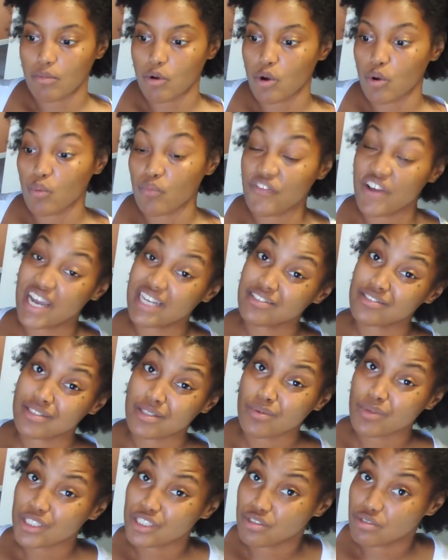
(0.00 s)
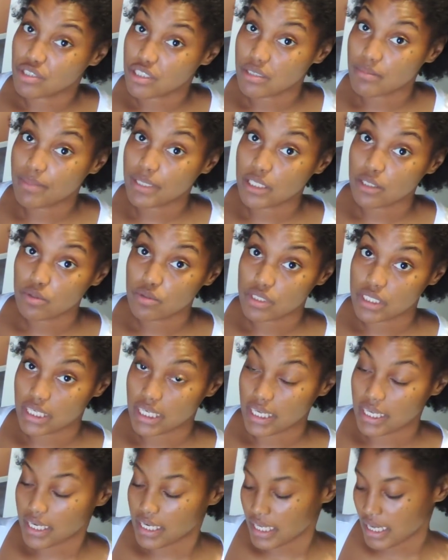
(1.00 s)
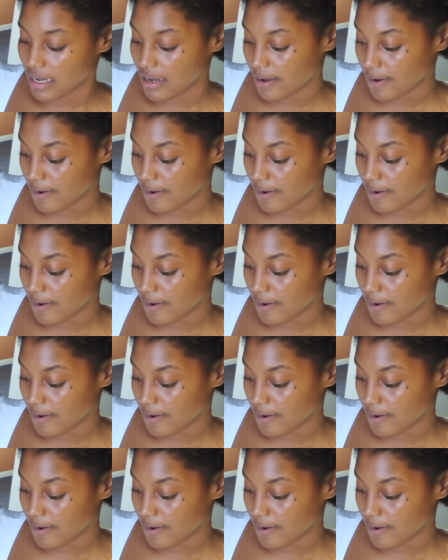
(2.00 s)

or faster than what you should be losing it.